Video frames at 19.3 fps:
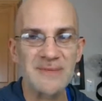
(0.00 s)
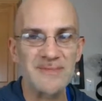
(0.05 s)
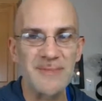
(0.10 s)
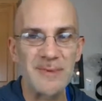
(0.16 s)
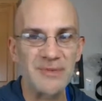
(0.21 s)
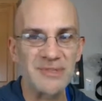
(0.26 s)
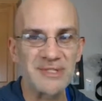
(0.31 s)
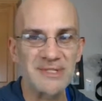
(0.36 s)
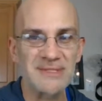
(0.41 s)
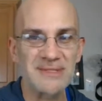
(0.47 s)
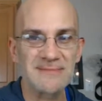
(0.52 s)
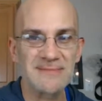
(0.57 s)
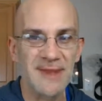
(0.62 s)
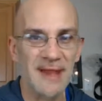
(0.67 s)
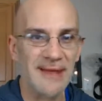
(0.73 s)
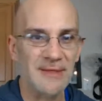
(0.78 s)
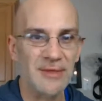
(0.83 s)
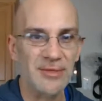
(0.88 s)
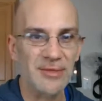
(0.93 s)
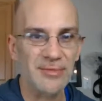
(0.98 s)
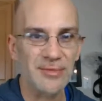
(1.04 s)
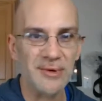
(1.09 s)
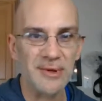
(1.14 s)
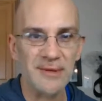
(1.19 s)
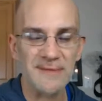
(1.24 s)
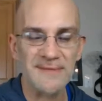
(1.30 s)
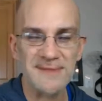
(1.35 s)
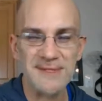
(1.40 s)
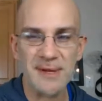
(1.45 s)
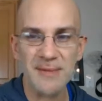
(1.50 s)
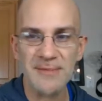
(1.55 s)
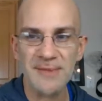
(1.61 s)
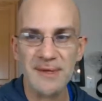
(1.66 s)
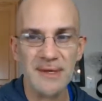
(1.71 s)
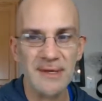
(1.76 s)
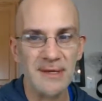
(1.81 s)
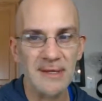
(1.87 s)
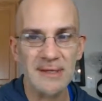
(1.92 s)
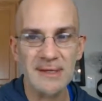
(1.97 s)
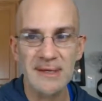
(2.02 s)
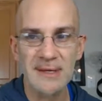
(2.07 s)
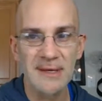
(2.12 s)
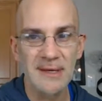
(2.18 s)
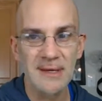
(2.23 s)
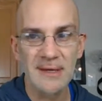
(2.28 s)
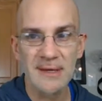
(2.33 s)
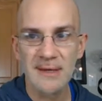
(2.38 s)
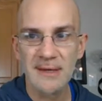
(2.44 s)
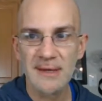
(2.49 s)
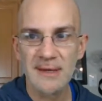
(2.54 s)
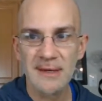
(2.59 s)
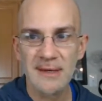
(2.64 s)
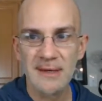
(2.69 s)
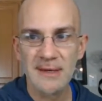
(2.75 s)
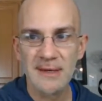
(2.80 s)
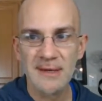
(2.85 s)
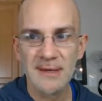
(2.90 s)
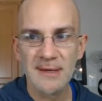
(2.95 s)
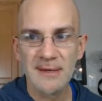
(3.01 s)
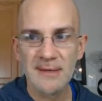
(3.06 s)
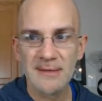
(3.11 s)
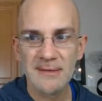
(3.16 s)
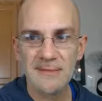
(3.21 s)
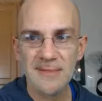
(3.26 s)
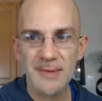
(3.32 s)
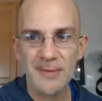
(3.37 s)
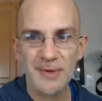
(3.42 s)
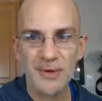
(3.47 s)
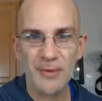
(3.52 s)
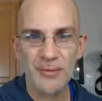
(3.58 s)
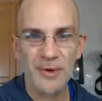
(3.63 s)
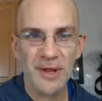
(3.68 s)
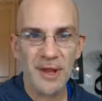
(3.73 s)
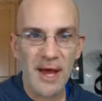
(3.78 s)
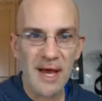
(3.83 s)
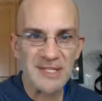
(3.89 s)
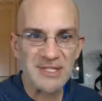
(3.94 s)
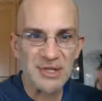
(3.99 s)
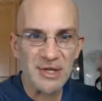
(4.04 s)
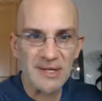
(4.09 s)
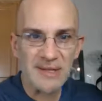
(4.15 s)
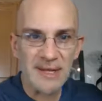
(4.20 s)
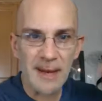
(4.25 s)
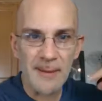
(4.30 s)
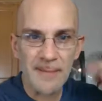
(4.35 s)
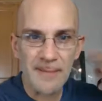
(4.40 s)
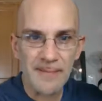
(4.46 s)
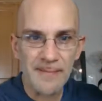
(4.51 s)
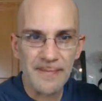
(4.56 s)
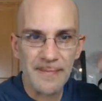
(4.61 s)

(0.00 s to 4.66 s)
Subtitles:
People just like the thrill of something, and people don't realize you get that